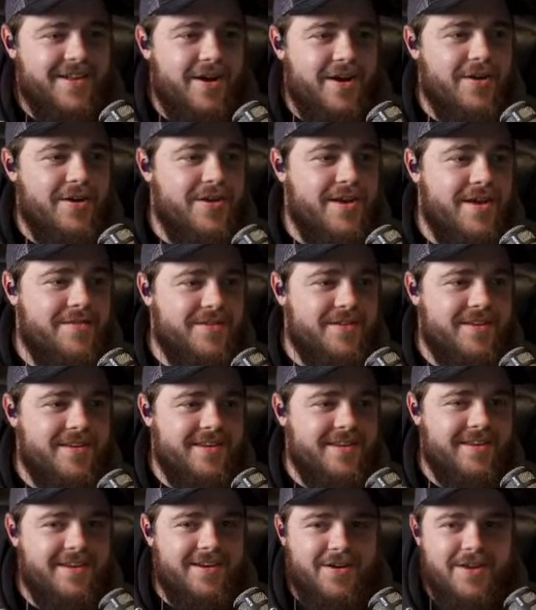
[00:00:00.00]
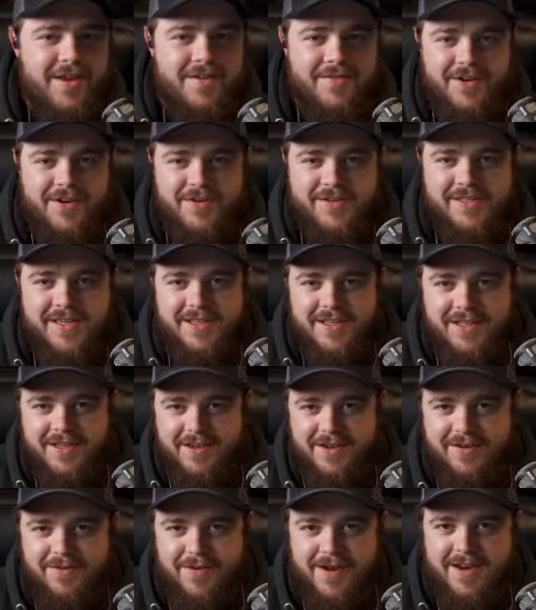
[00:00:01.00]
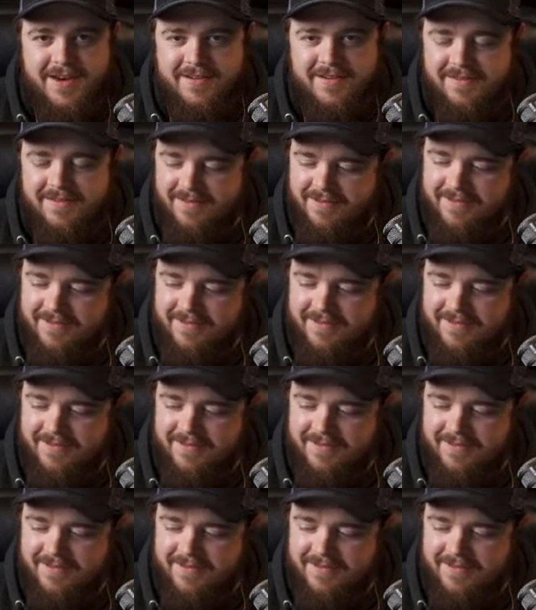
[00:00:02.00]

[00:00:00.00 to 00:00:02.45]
all you have to do is hit the green